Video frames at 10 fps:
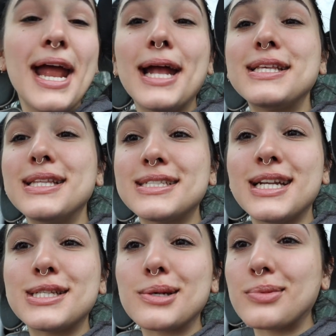If you listen,
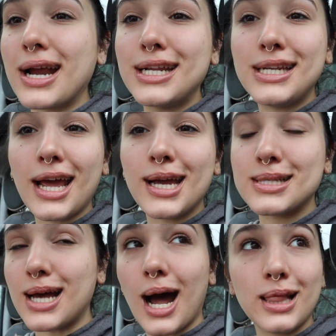it's a rainy day,
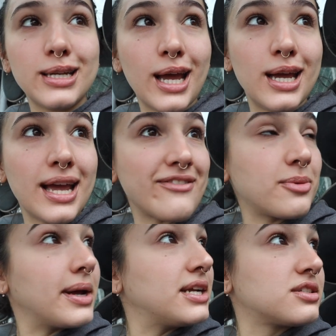it's a holiday,
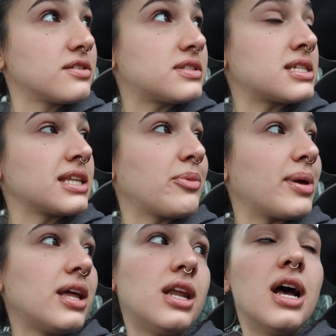everybody deserves to sleep
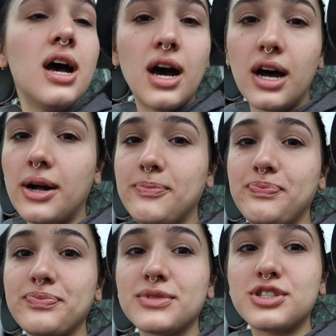in.
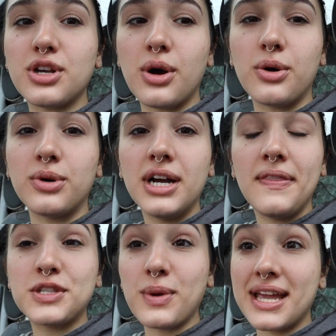So
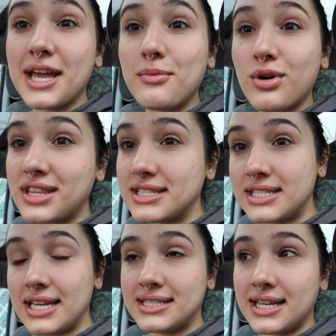this way I can get more things to
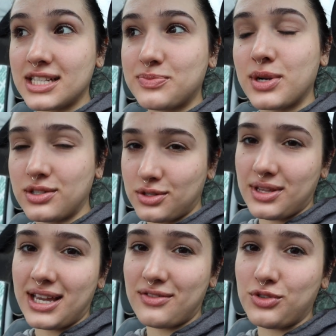taste test, but also
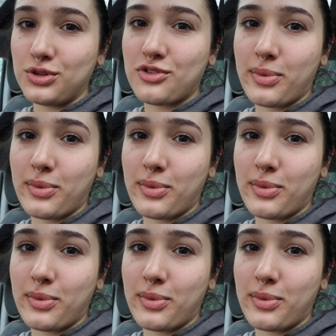they get food for